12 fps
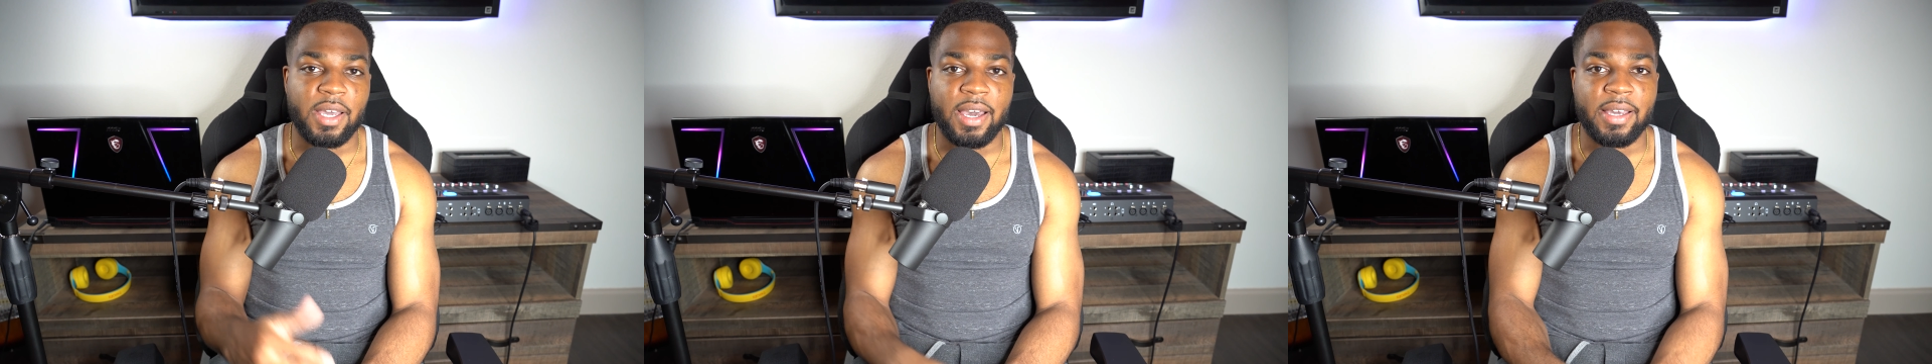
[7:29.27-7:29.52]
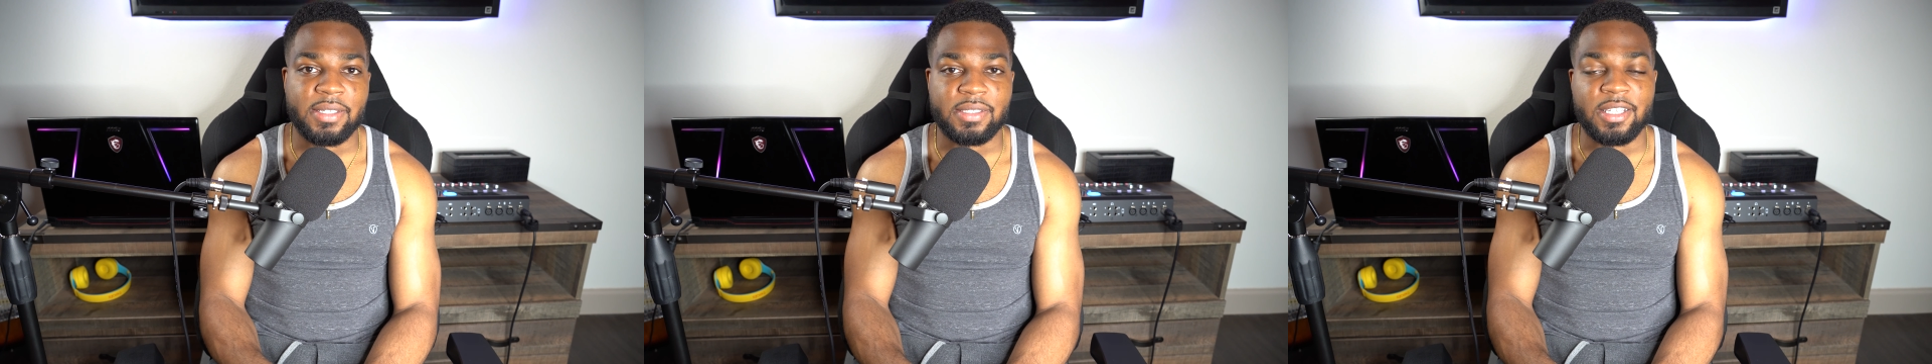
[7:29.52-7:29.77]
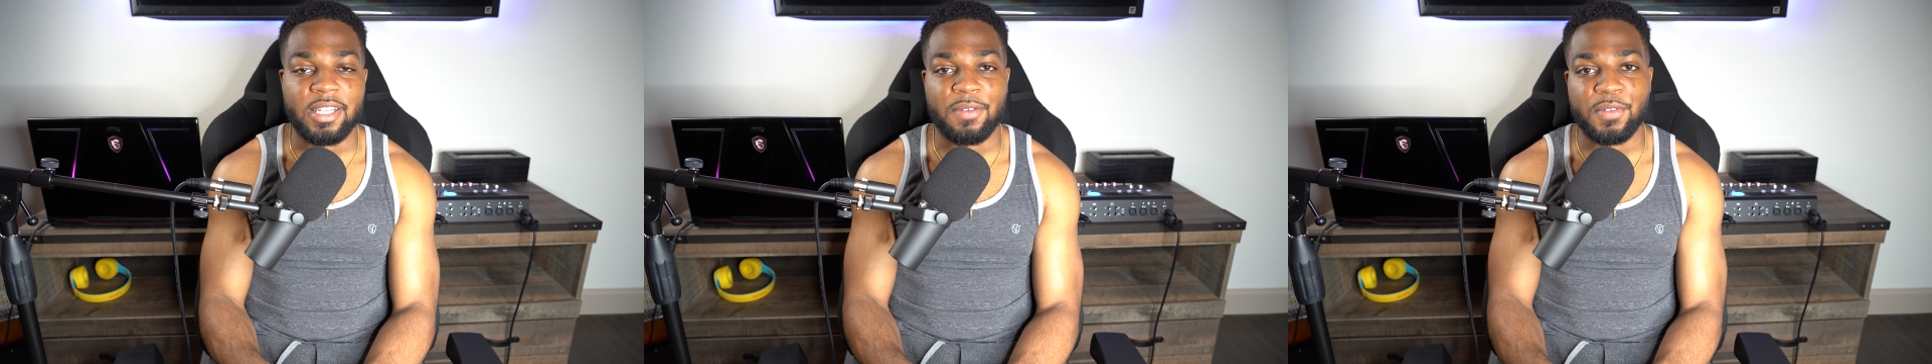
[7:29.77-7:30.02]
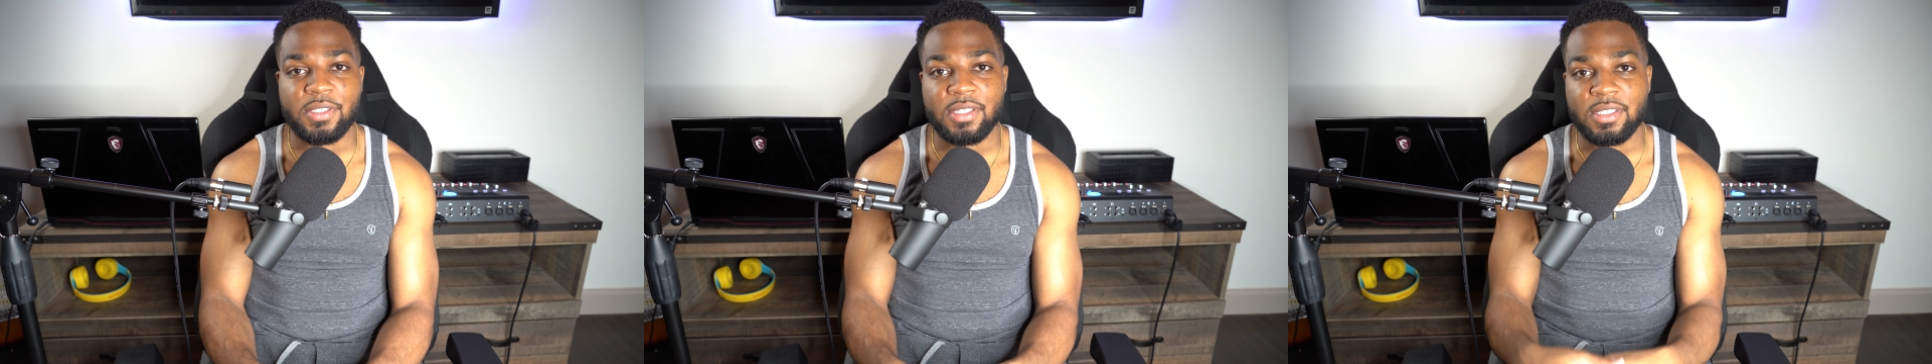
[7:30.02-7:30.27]
guys the
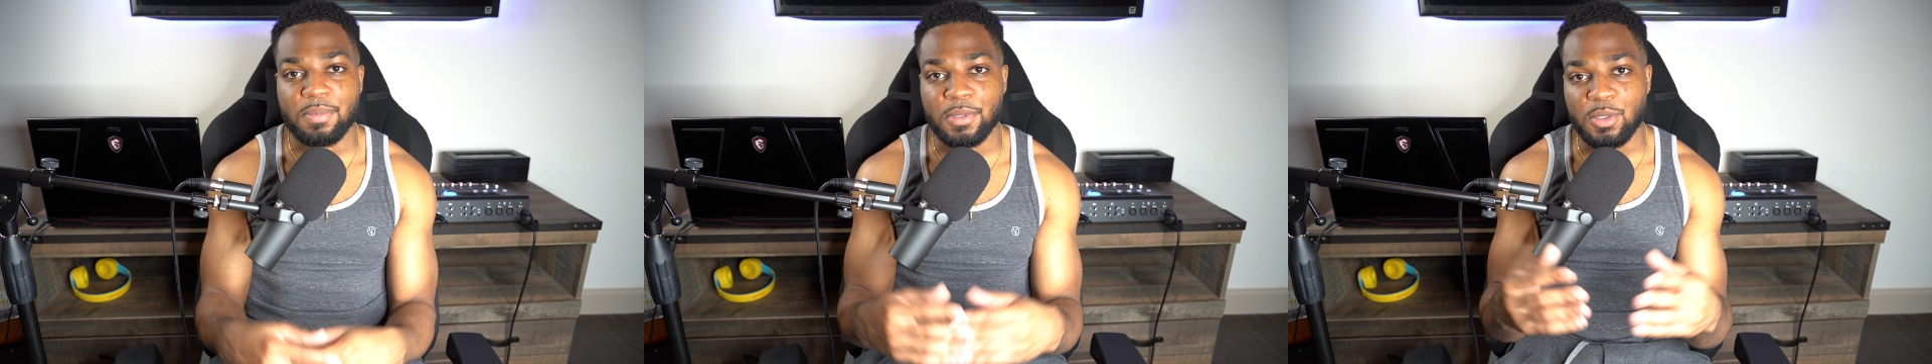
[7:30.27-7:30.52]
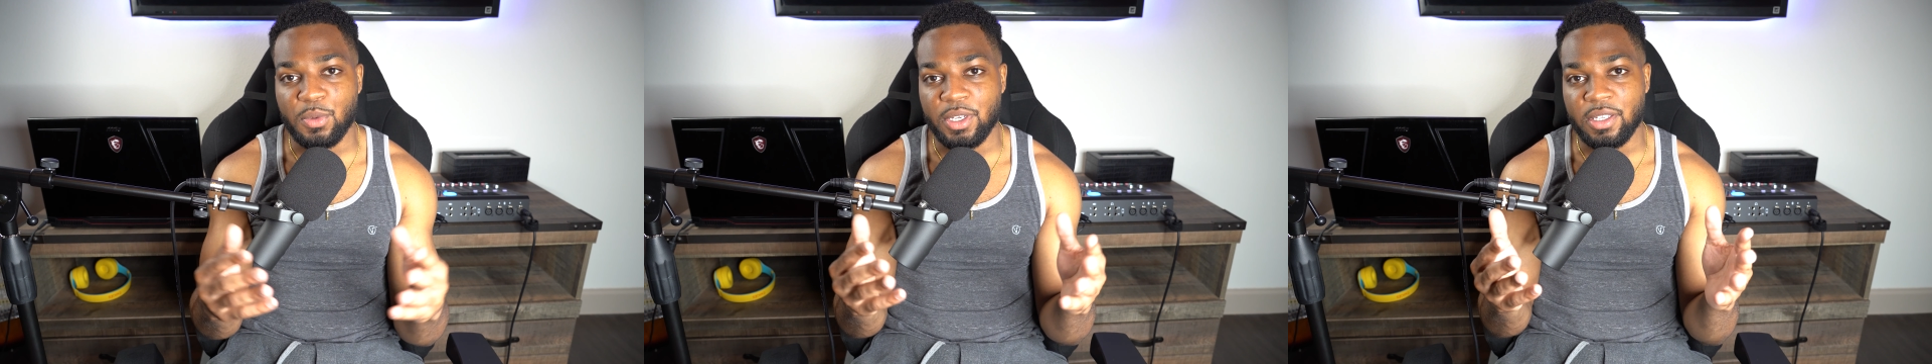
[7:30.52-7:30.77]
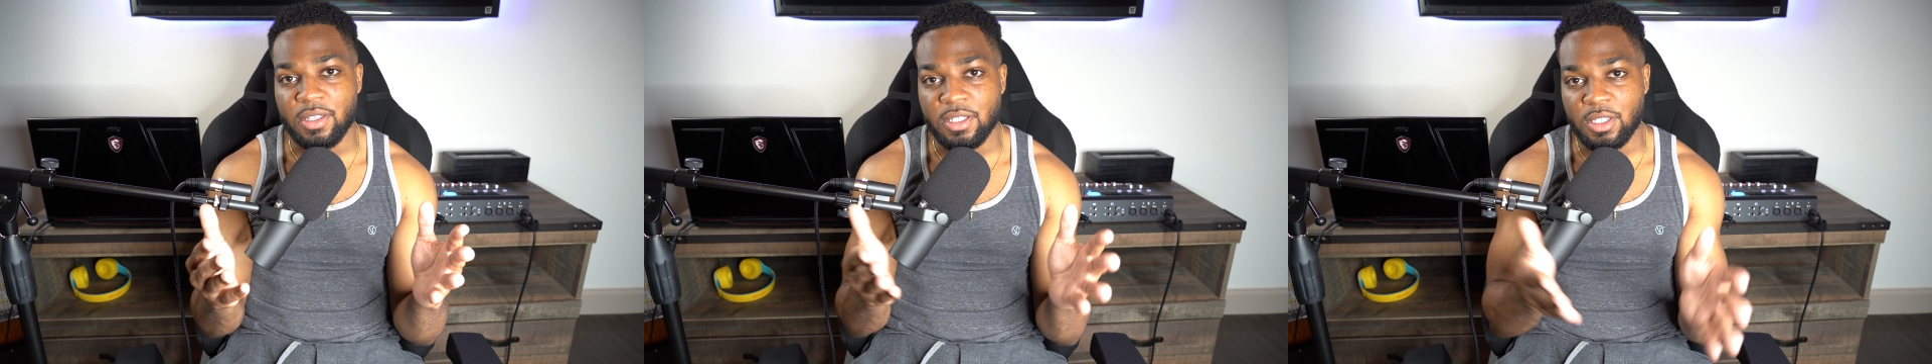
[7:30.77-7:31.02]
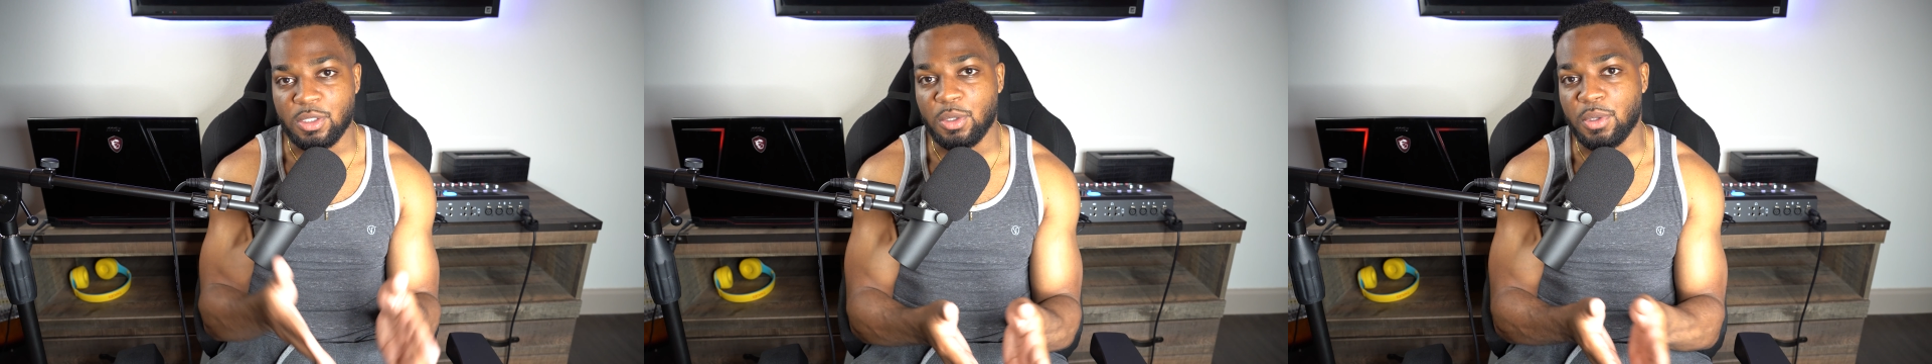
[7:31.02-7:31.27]
differences between
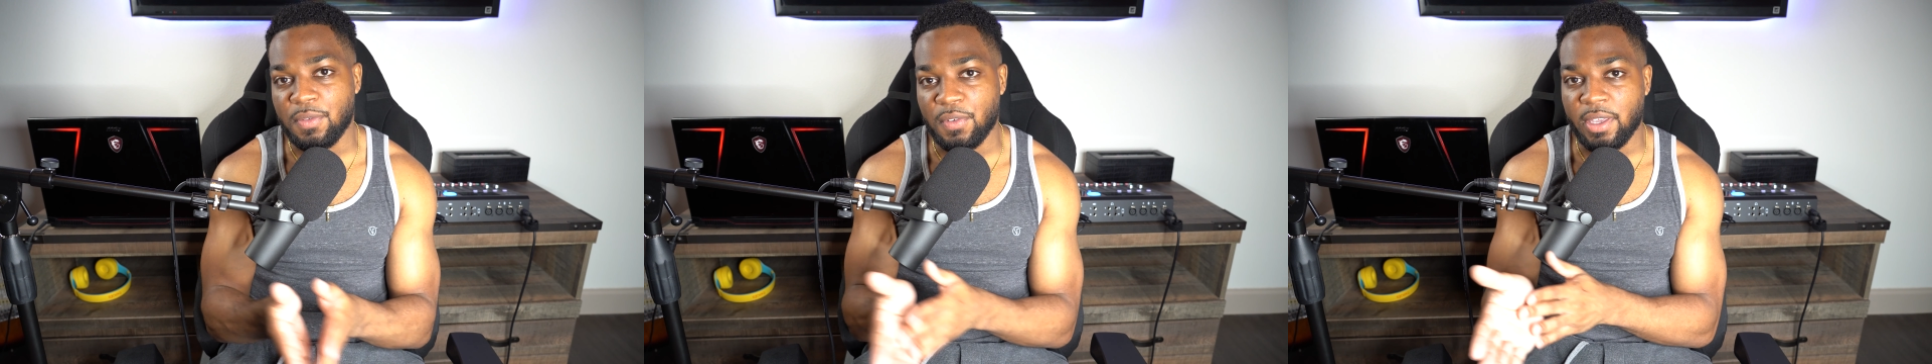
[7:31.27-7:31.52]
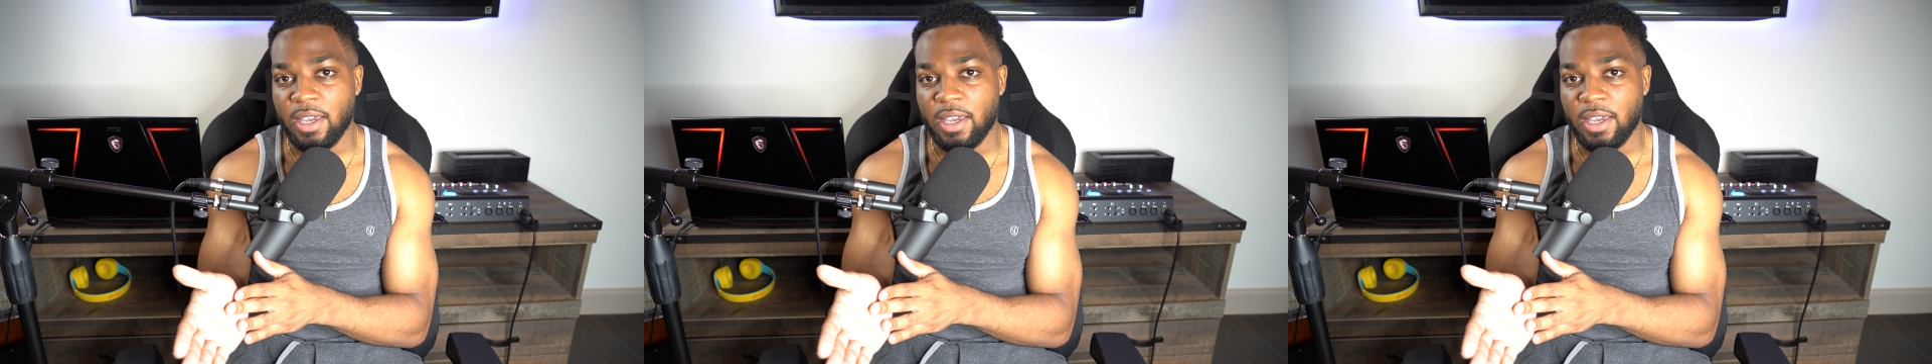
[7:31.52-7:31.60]
the two different